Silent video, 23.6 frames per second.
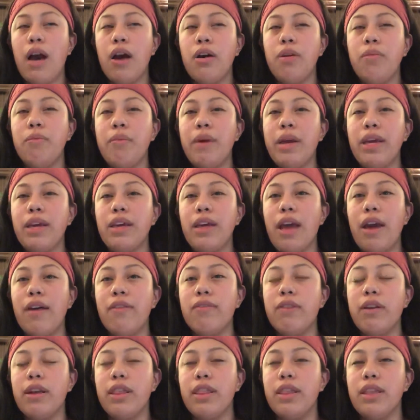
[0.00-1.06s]
make
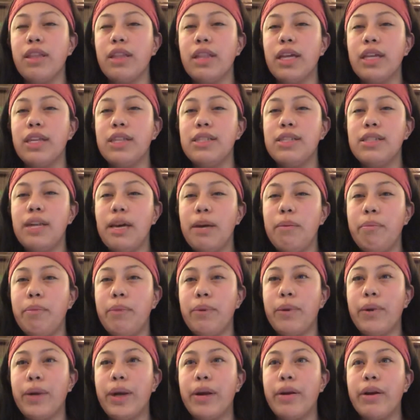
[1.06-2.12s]
everything that is
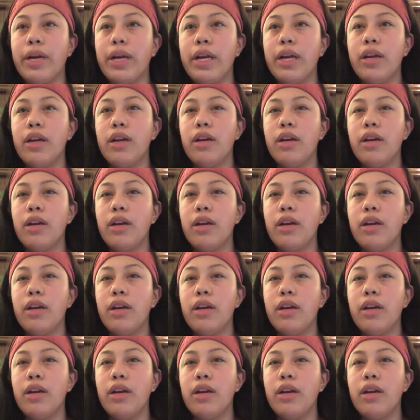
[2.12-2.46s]
temporary